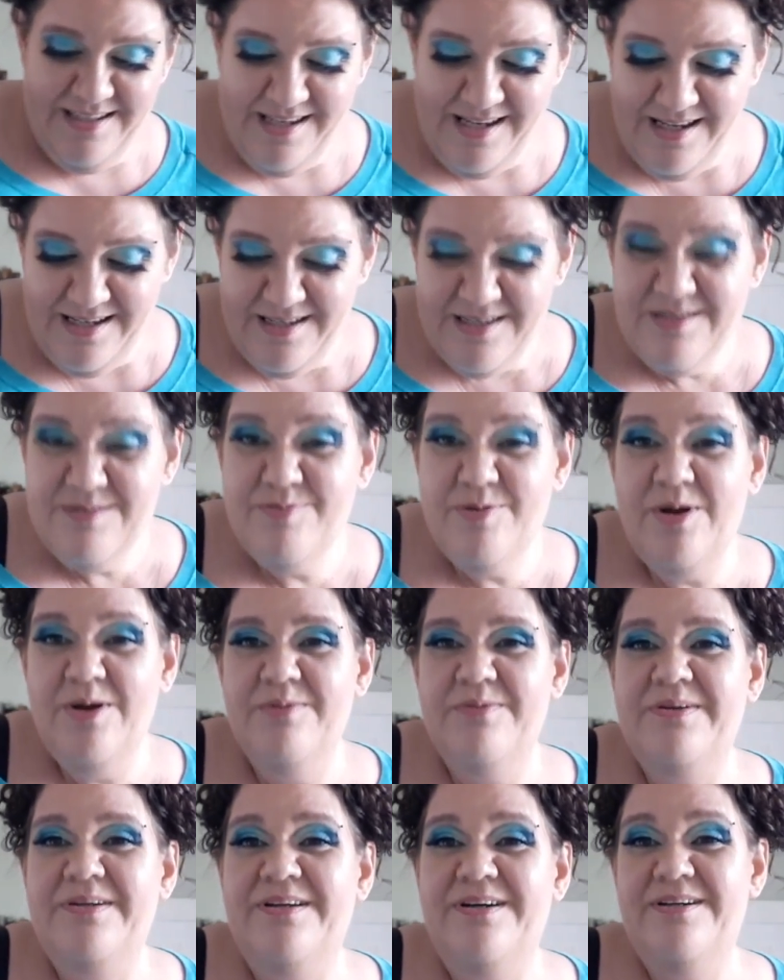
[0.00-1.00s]
That's
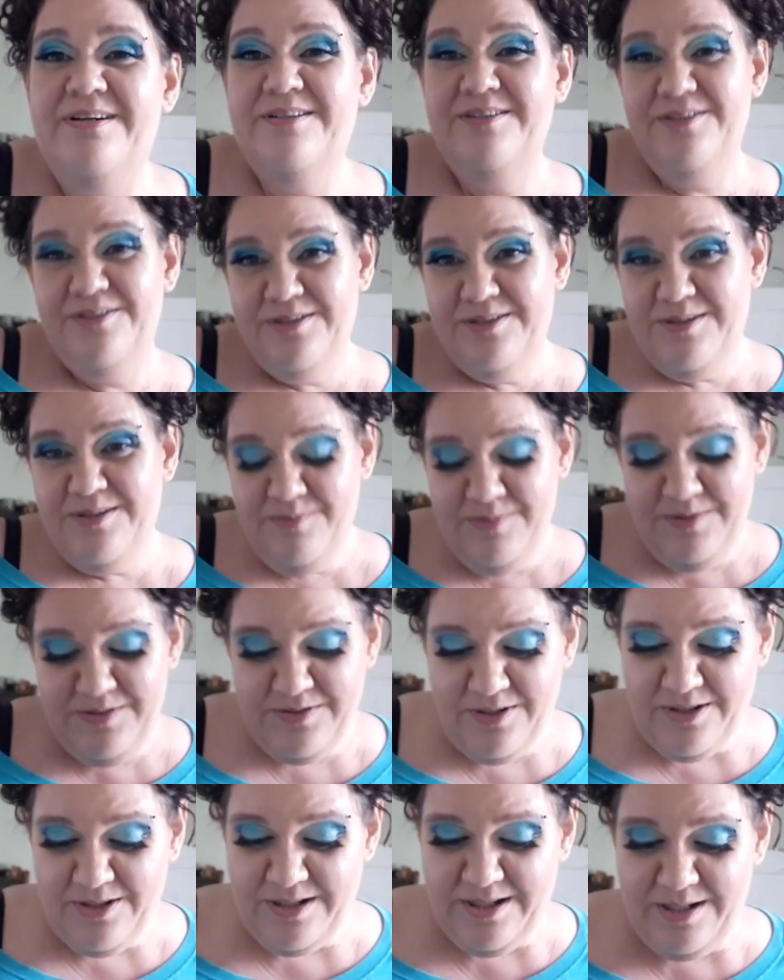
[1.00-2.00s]
probably not good to be
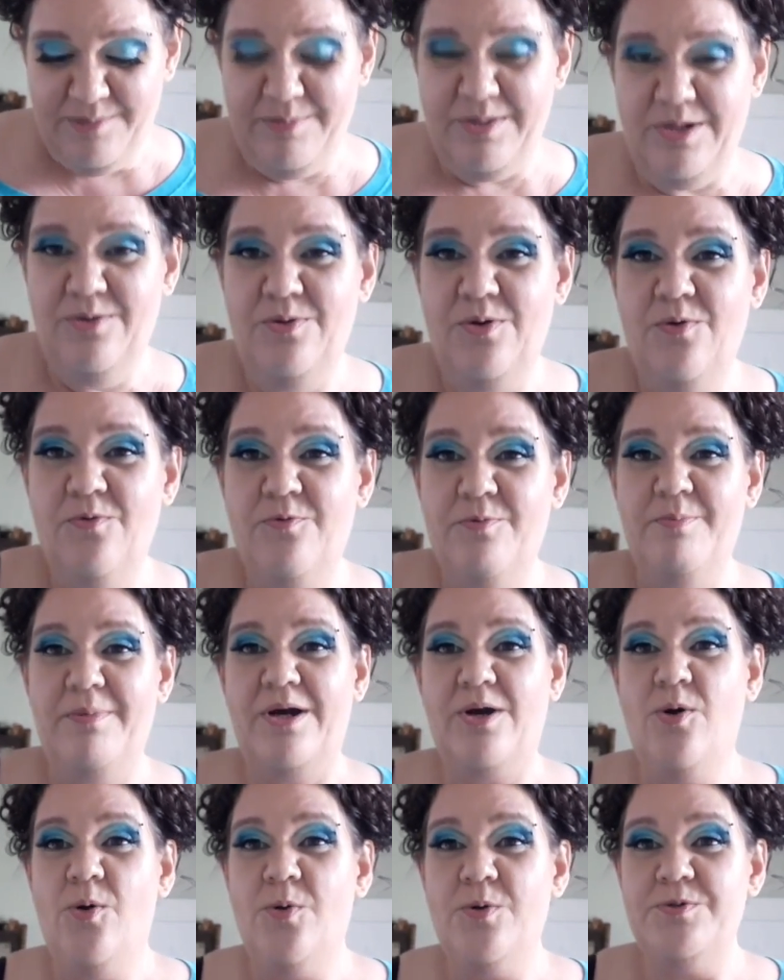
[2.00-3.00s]
talking about over my
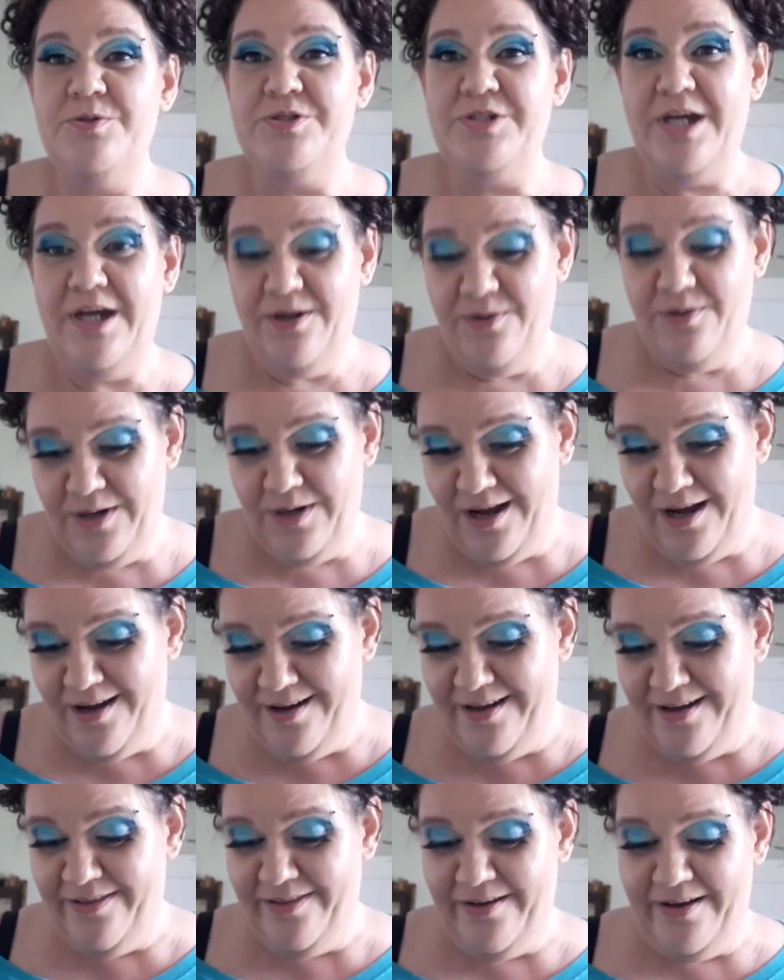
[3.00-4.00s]
corn chowder
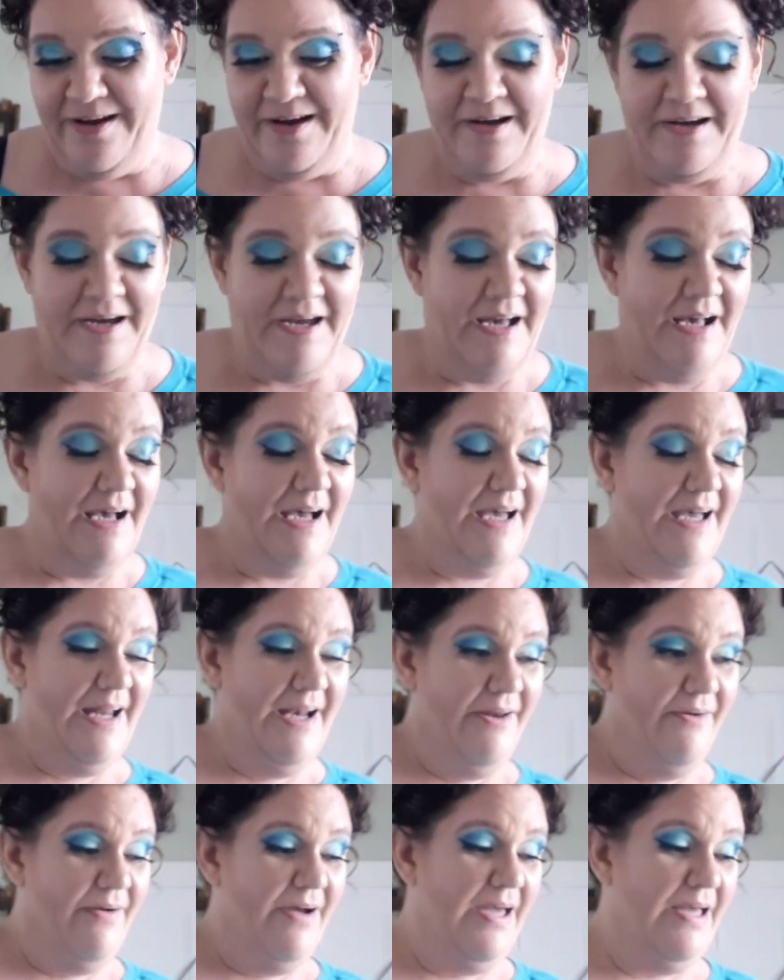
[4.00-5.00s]
either.
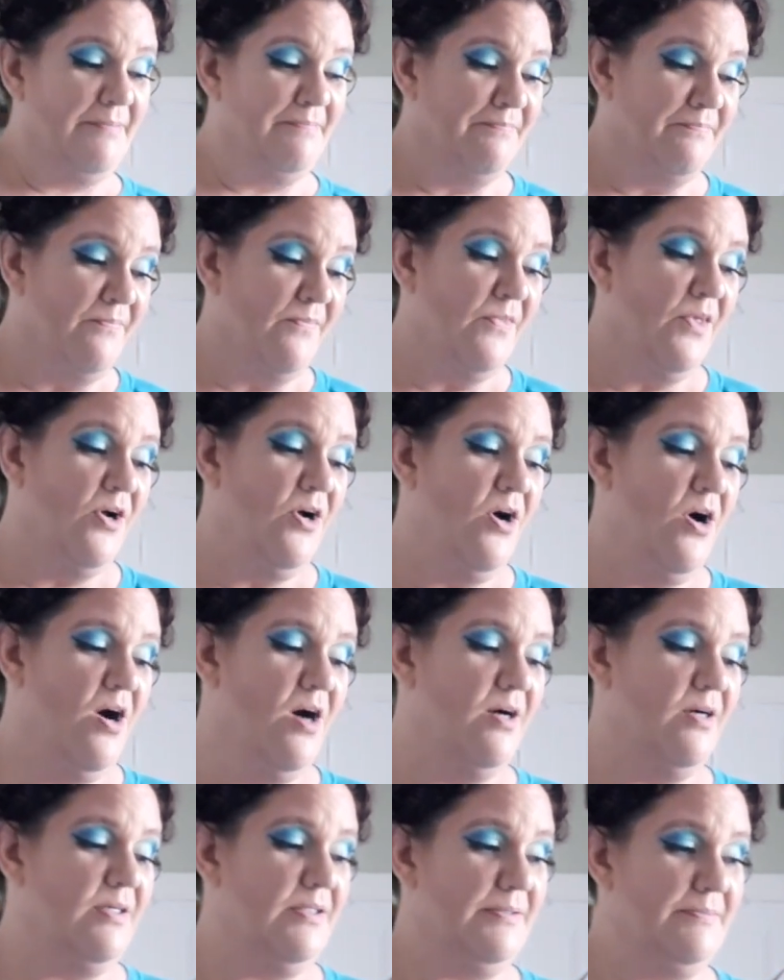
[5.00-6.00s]
Anyway,
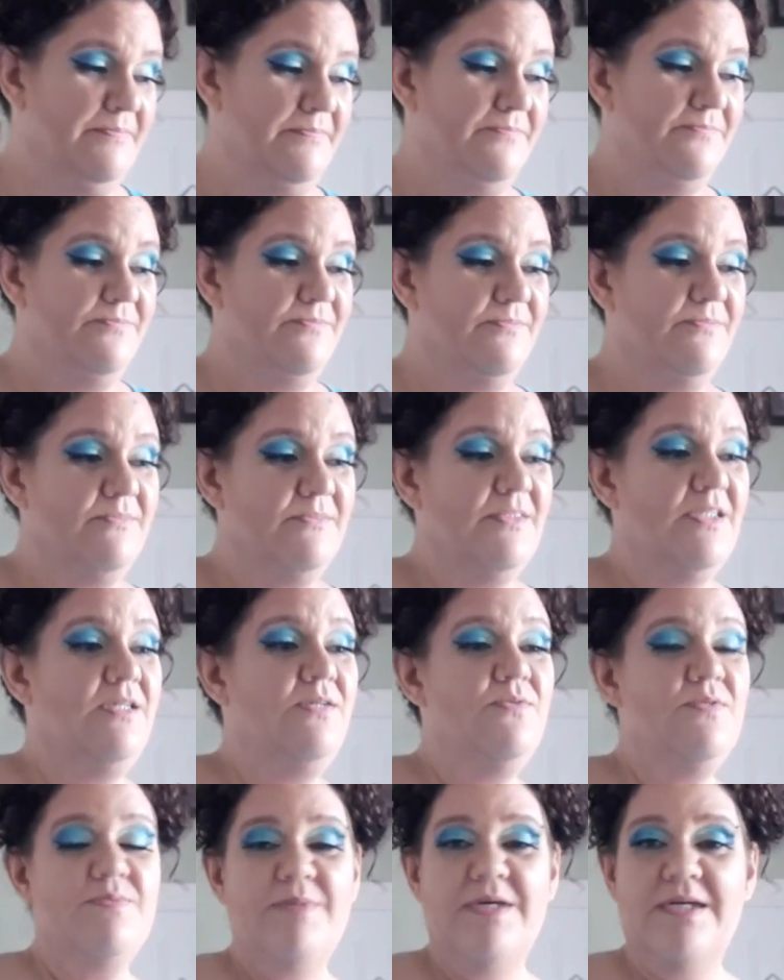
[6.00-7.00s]
Conk. He
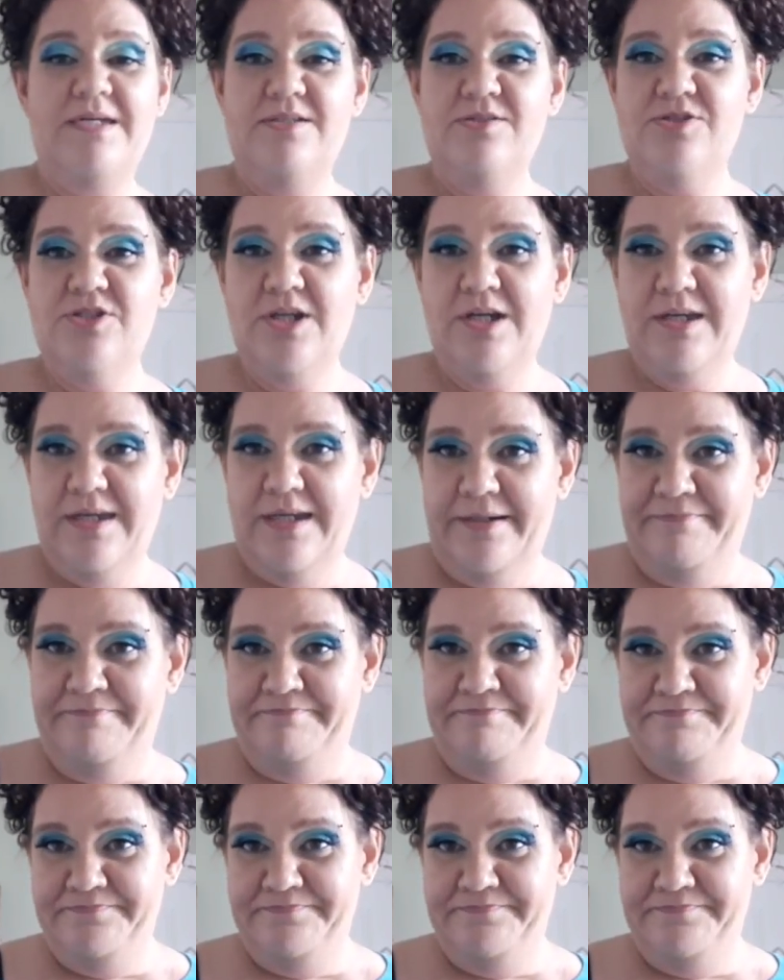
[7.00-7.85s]
was making chicken.